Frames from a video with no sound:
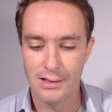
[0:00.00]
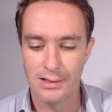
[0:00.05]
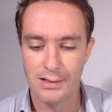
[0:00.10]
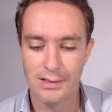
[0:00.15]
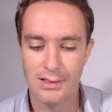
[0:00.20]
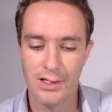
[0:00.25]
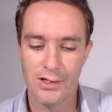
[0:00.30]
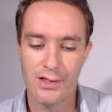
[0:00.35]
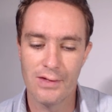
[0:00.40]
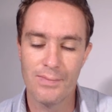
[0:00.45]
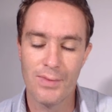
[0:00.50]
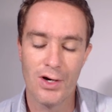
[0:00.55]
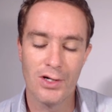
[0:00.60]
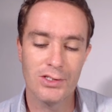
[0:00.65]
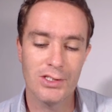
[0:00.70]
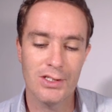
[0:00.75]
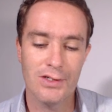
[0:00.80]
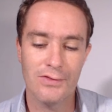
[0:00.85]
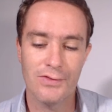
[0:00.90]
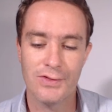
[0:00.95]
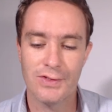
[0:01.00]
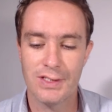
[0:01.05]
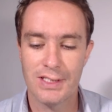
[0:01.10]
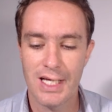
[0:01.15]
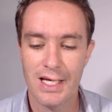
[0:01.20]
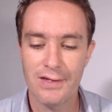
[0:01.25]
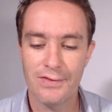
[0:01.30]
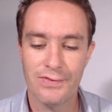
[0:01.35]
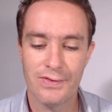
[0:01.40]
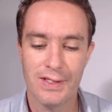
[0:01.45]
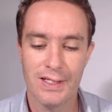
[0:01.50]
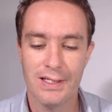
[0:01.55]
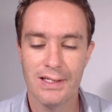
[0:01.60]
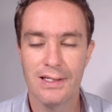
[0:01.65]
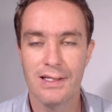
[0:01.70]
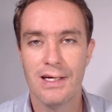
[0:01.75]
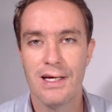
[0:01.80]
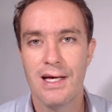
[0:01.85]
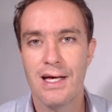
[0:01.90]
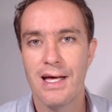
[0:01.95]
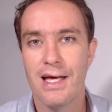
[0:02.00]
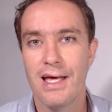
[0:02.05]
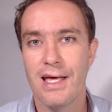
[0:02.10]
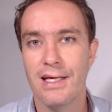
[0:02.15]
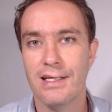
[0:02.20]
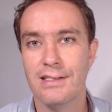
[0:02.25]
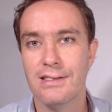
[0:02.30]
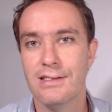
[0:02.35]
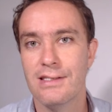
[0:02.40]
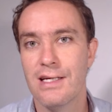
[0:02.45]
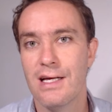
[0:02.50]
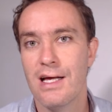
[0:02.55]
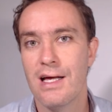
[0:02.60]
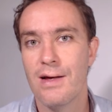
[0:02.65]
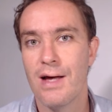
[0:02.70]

So the margin of safety is